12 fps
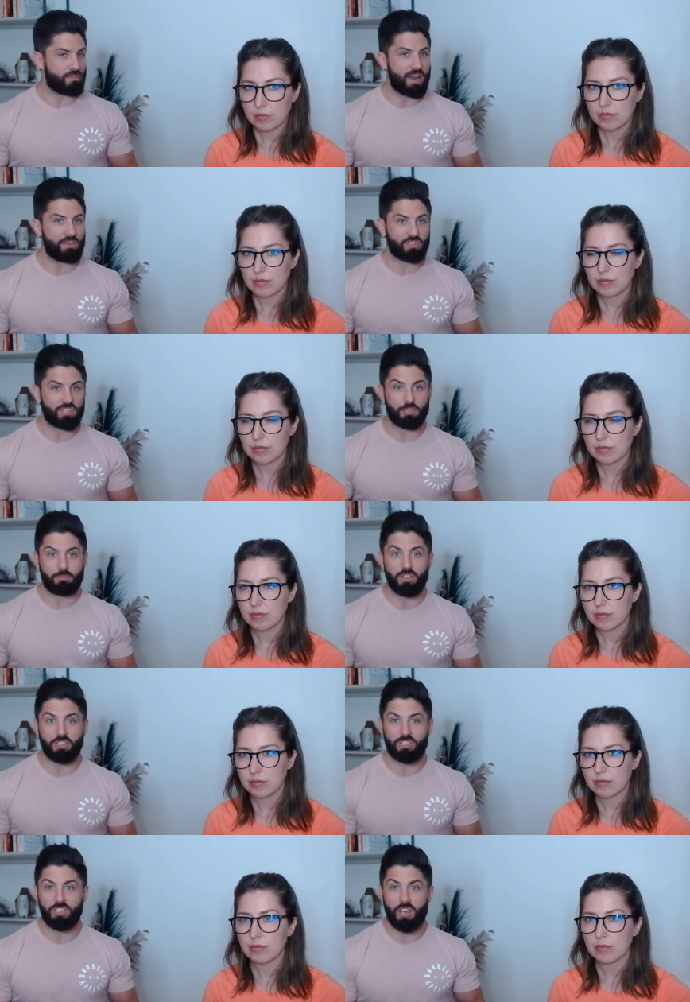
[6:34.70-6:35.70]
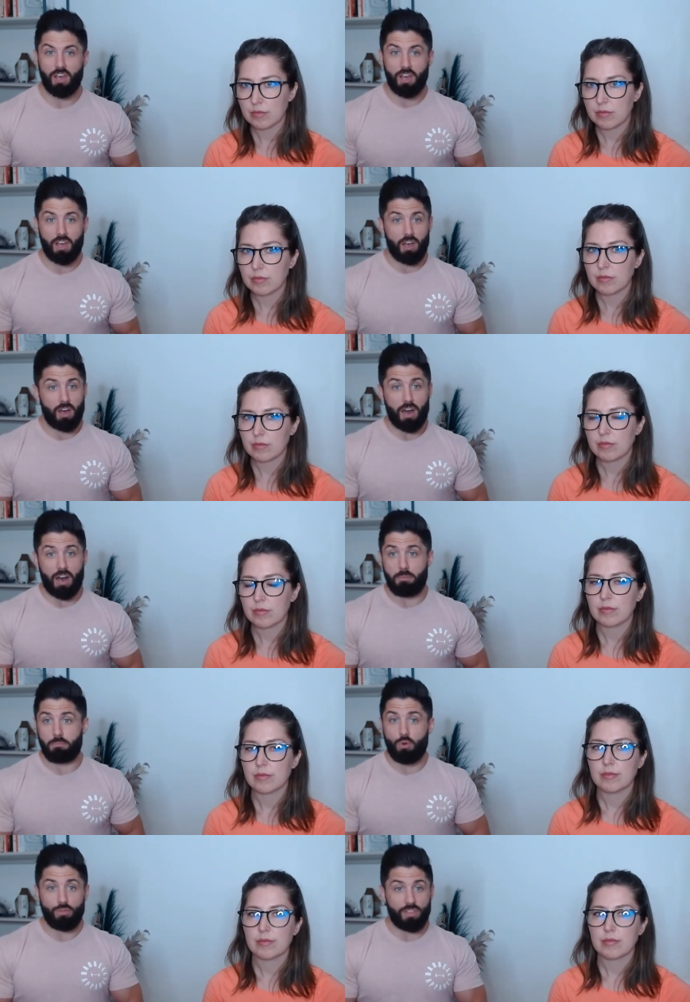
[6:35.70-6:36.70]
Speaker 1: five or six months, uh,
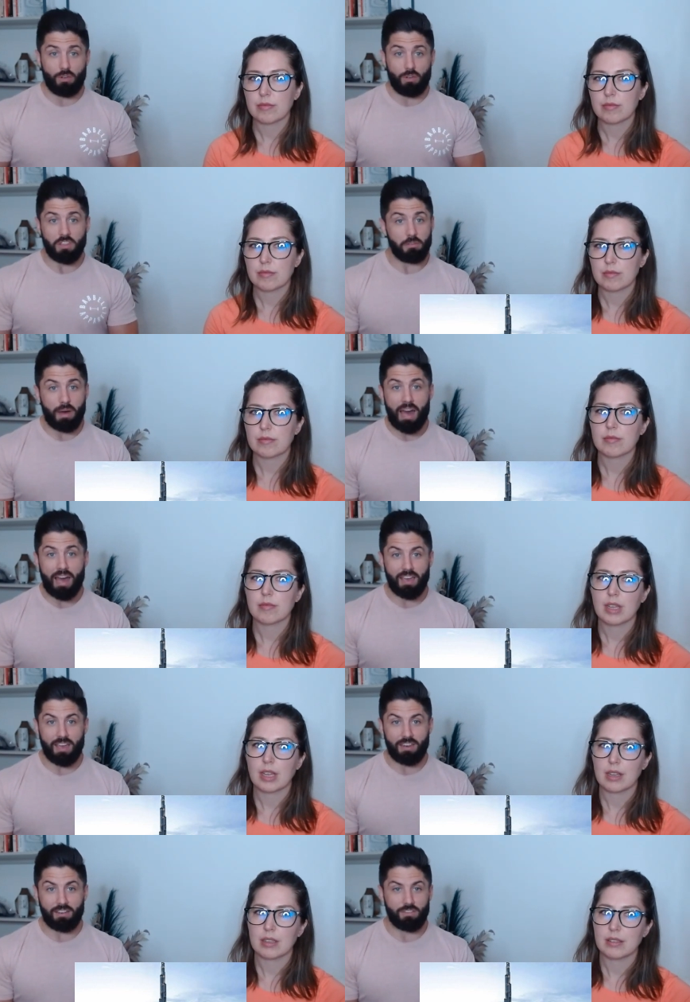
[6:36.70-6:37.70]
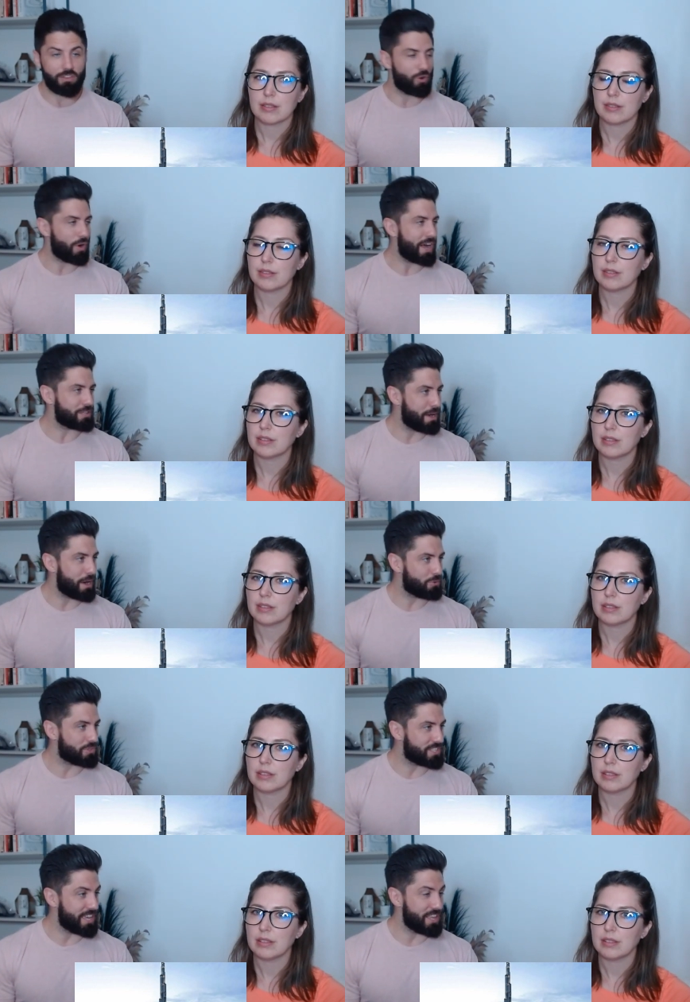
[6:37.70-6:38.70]
moved out to Dubai, and you know, as Mal would
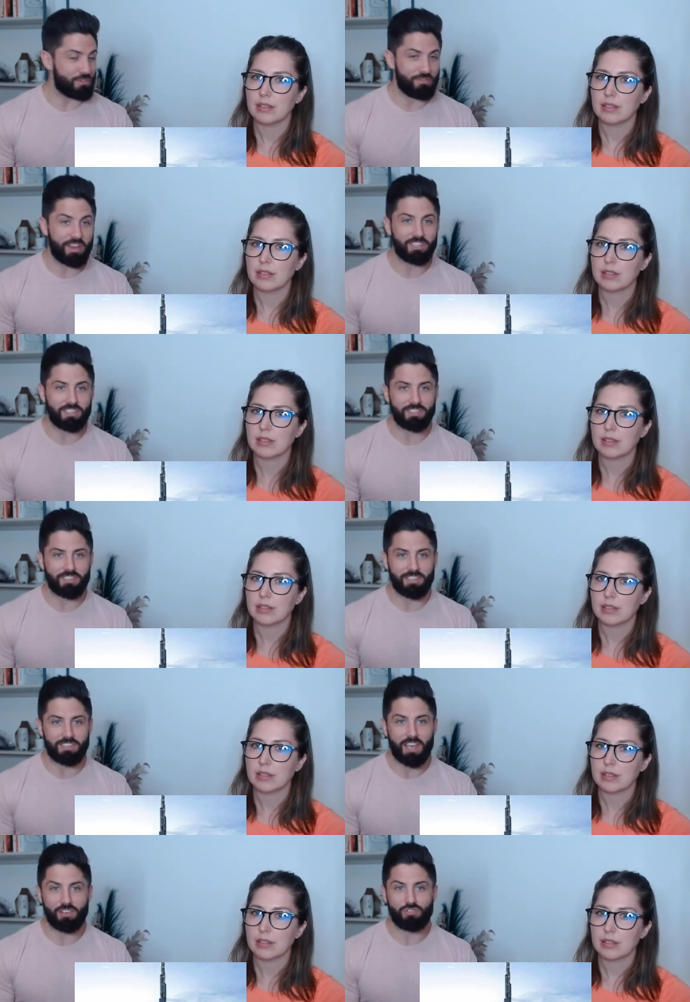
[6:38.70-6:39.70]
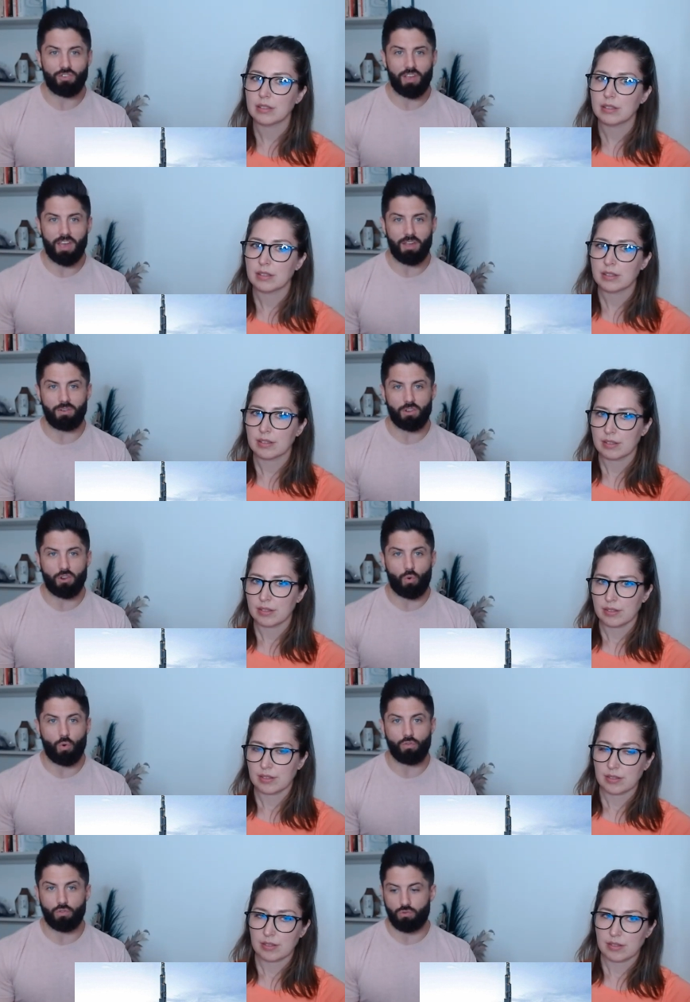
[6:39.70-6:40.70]
say, the rest is, is history. And you know,
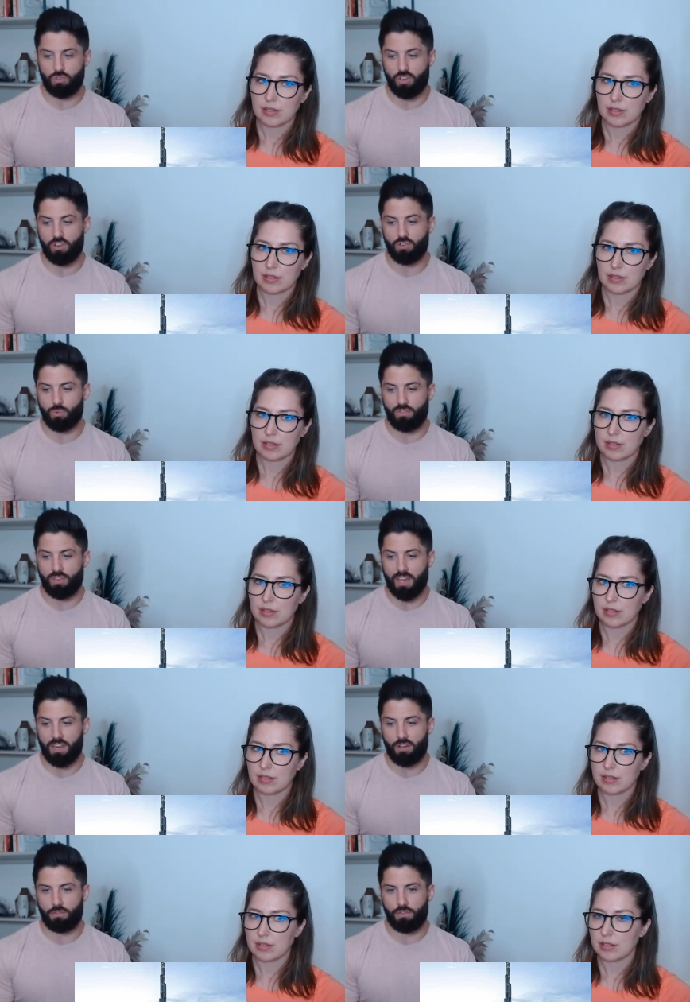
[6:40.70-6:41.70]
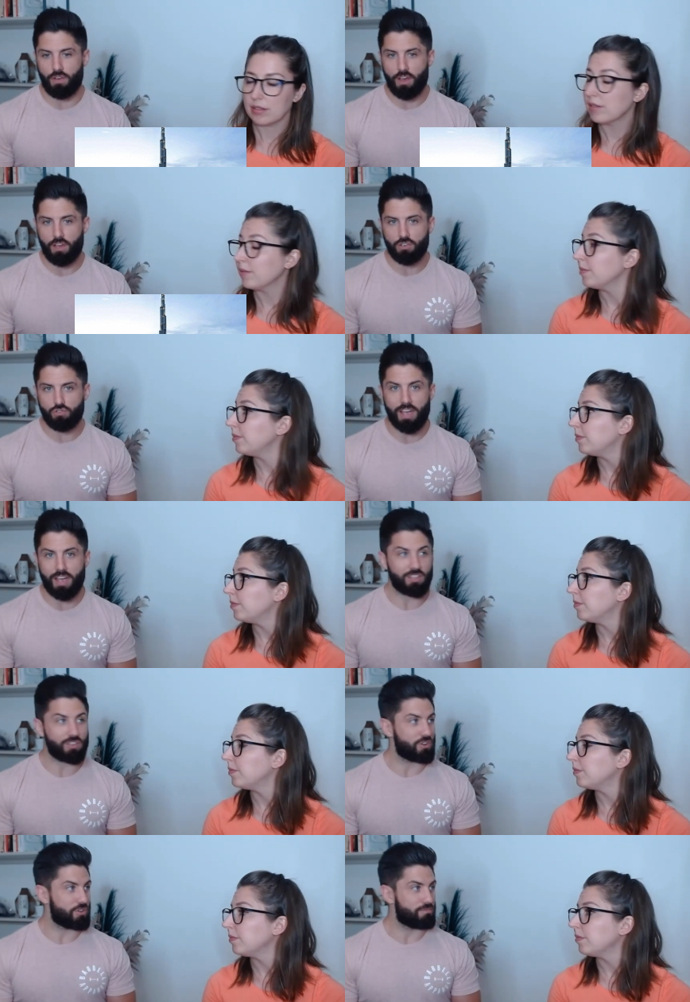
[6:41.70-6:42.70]
over those years, we've kind of tried to,
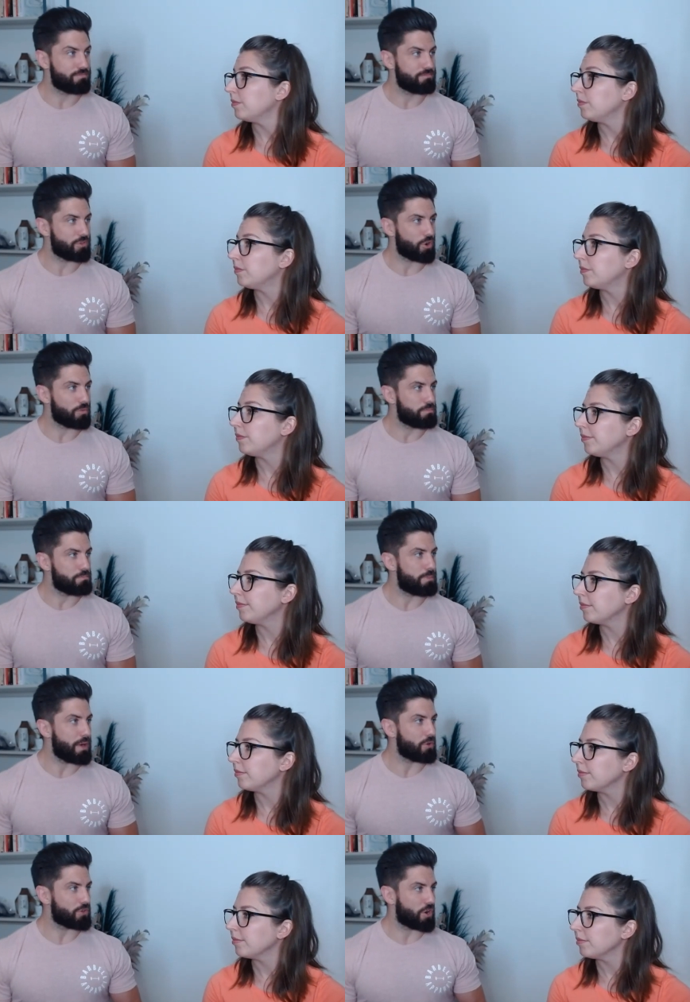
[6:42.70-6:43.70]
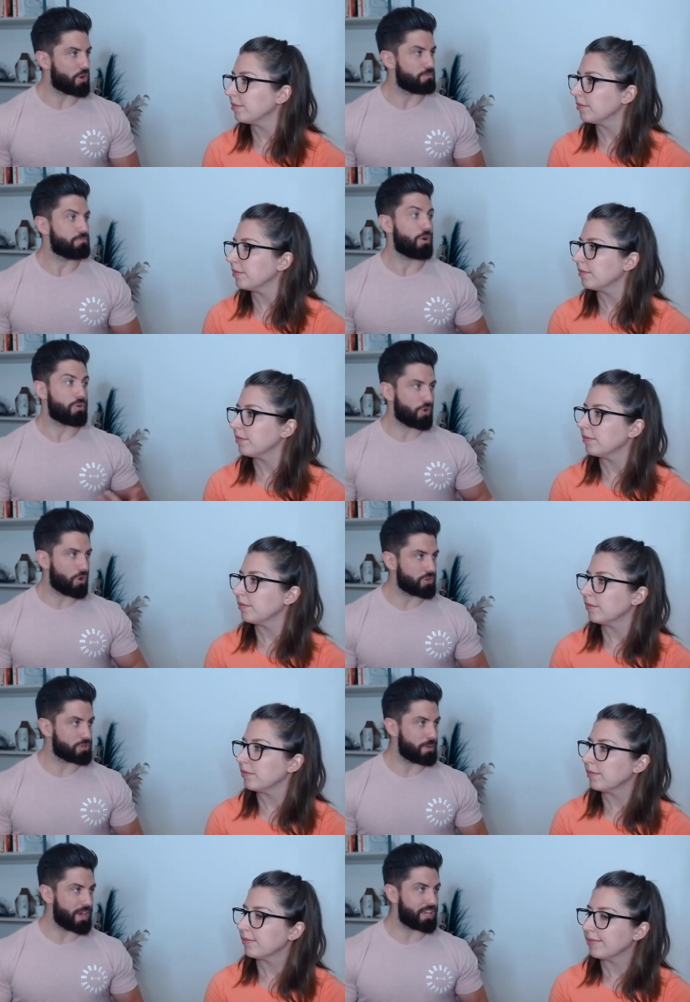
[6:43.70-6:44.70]
you know, build our, our
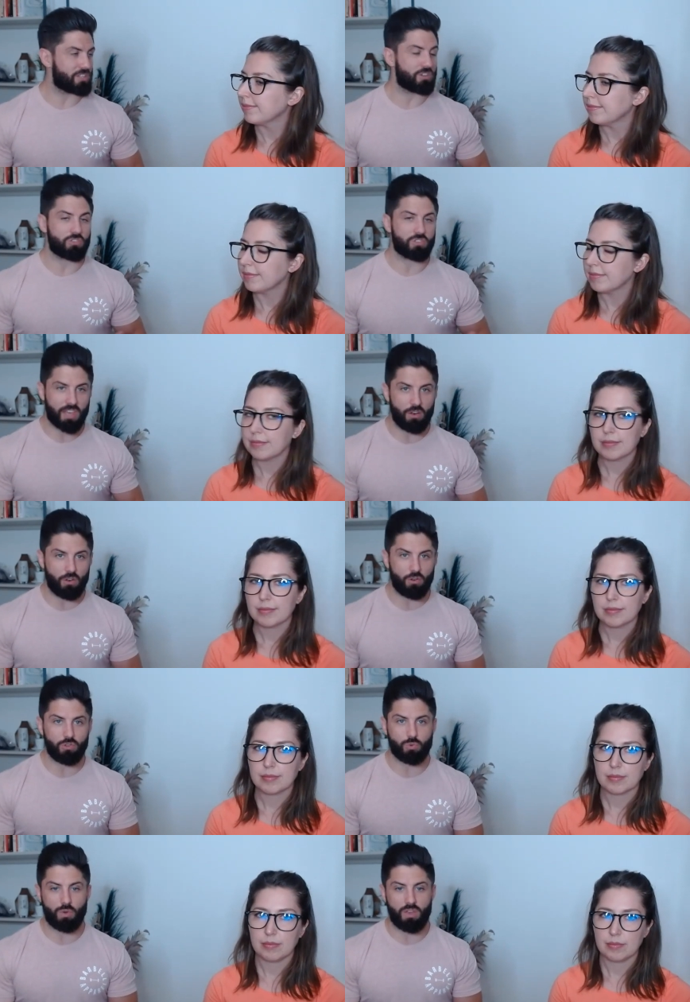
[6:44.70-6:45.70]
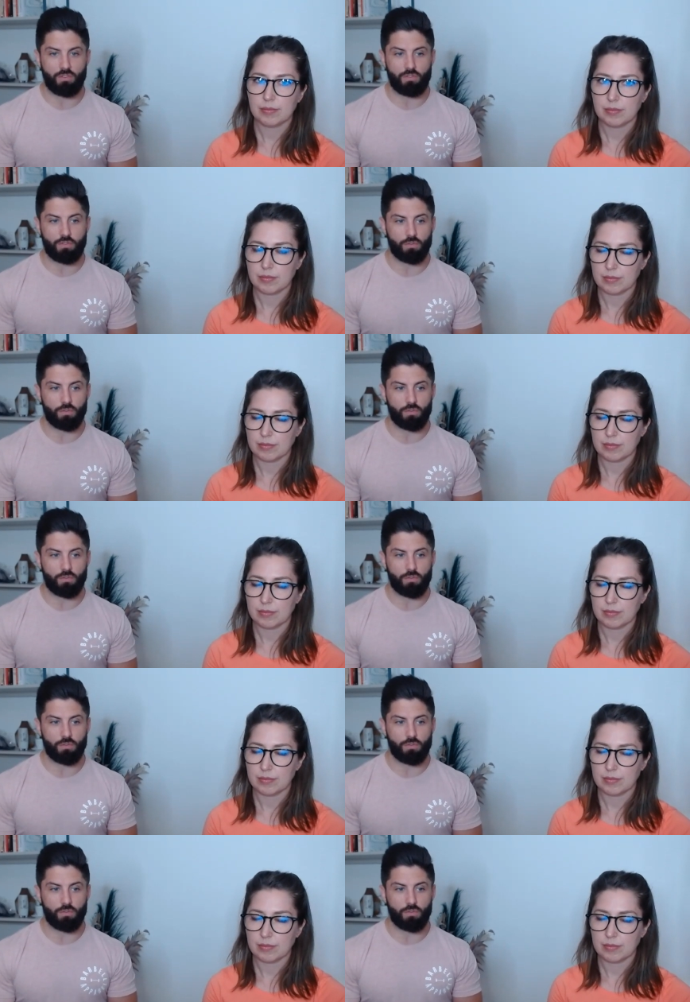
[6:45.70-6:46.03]
knowledge base, our skills. We've